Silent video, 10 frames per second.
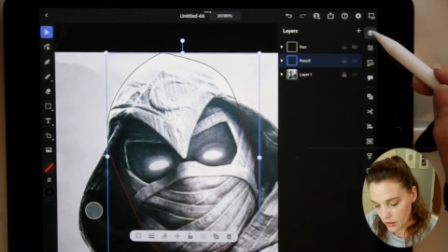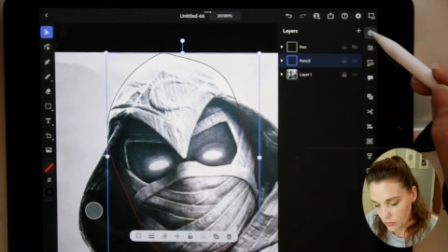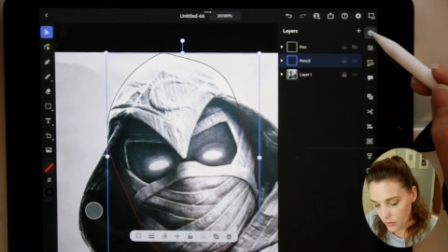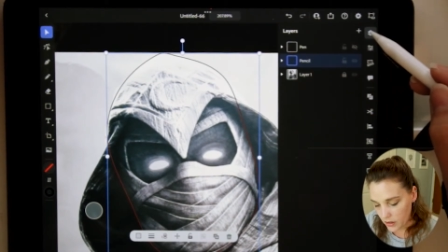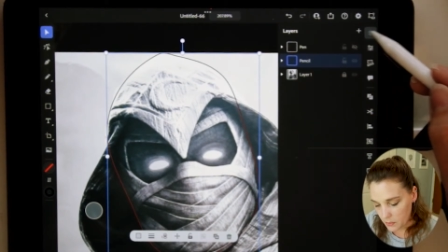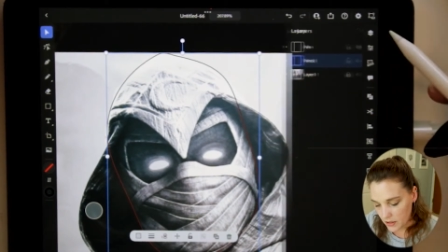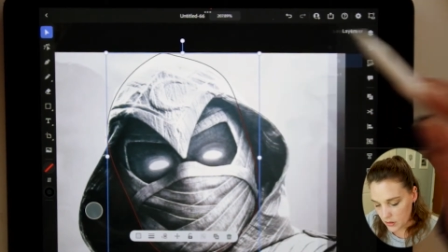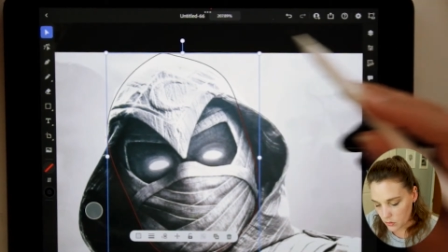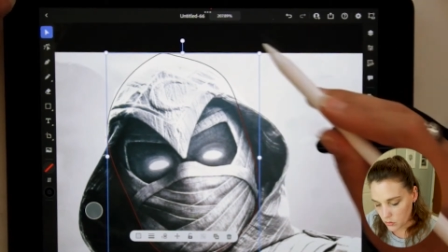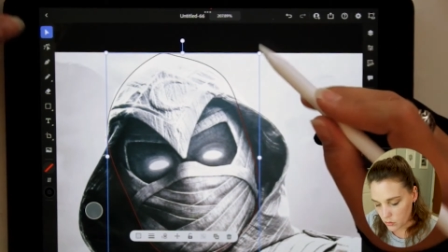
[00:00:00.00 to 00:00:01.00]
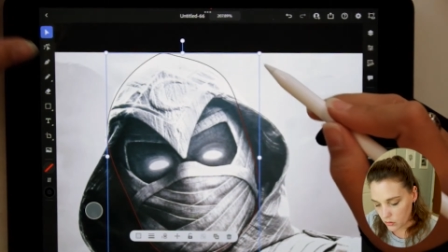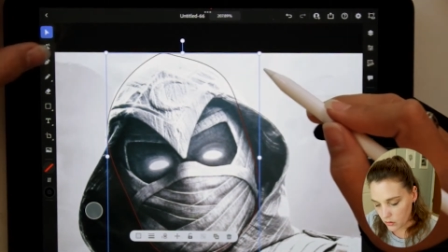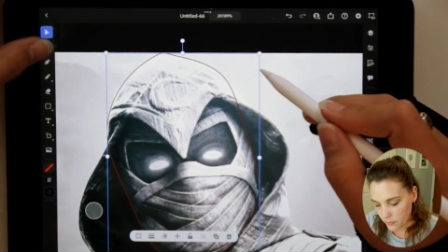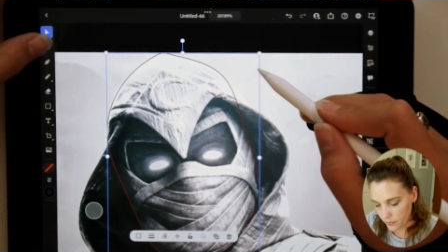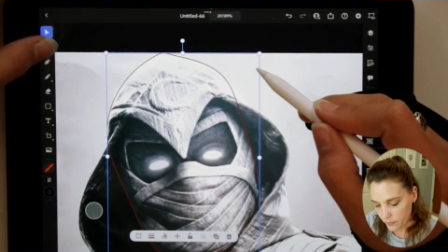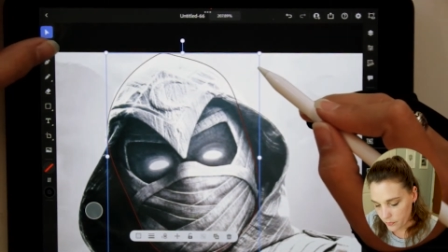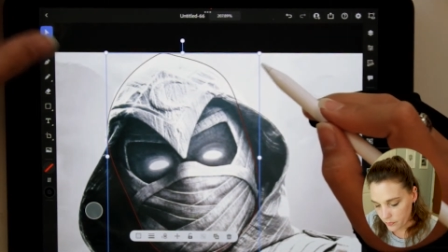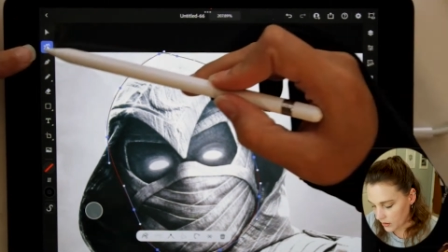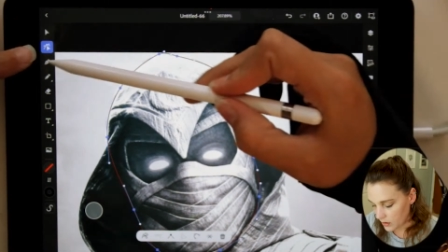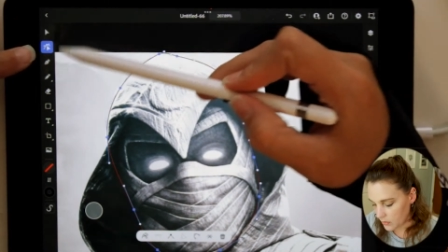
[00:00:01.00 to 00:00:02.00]
With the pencil tool,
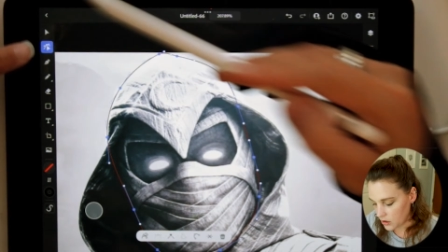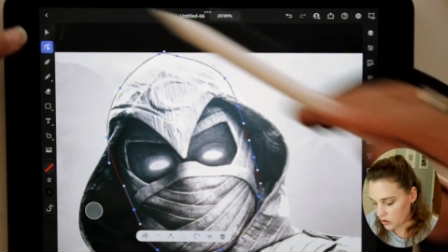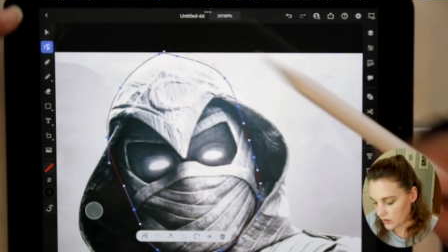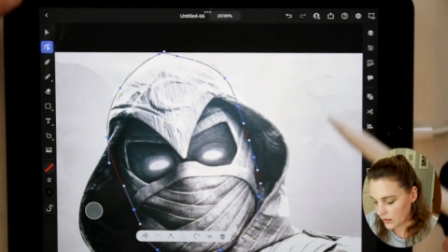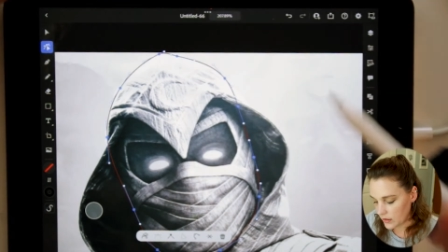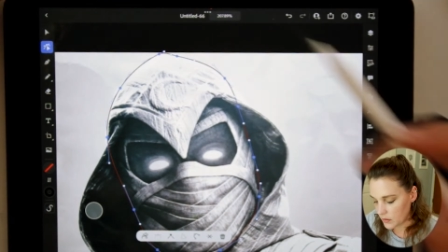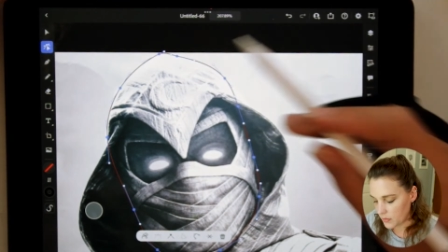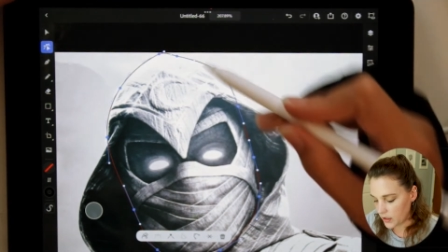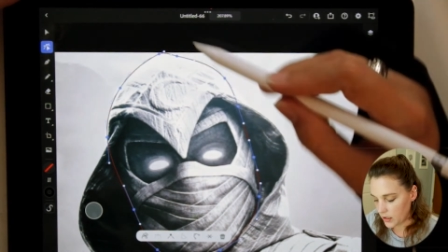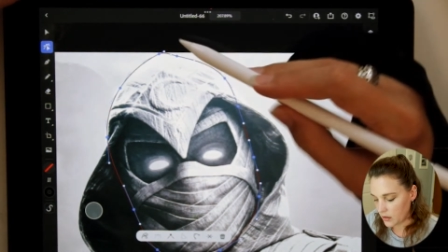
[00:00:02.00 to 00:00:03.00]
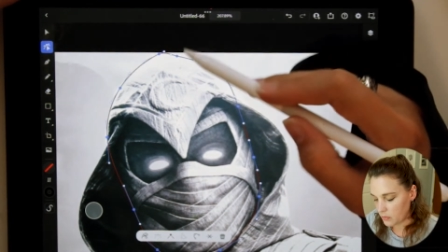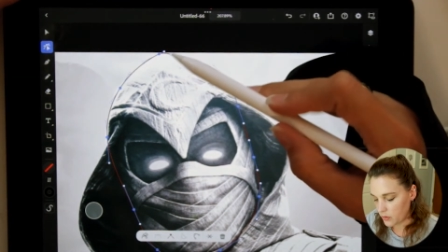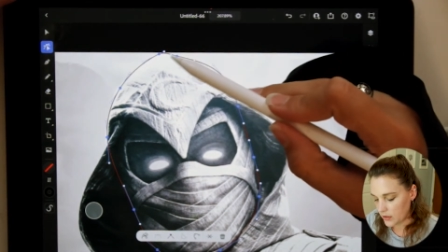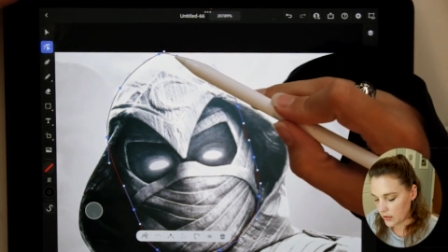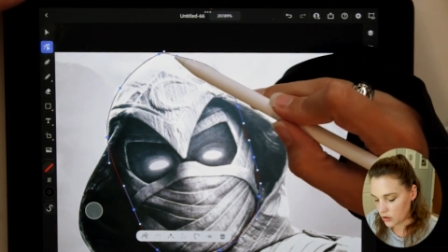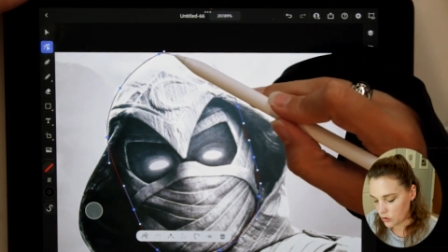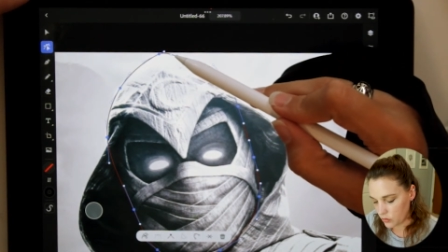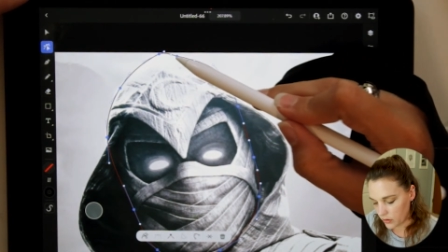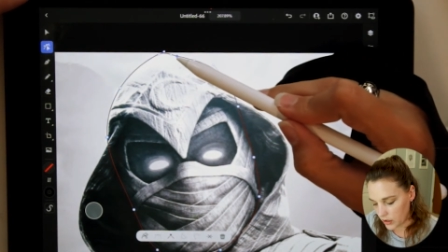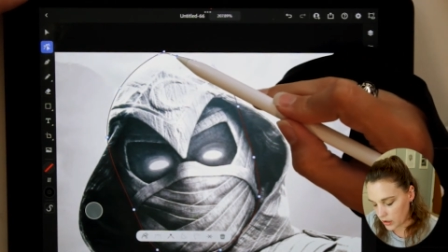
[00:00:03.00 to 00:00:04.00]
let me select my point selection tool
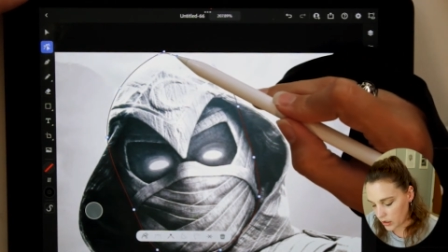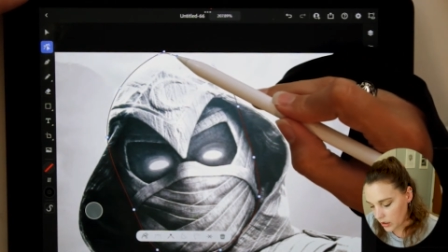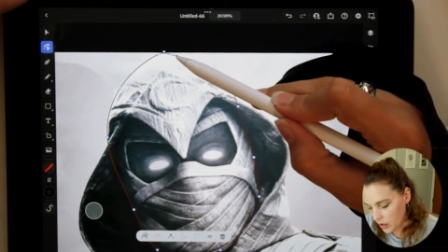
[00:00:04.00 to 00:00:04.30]
here.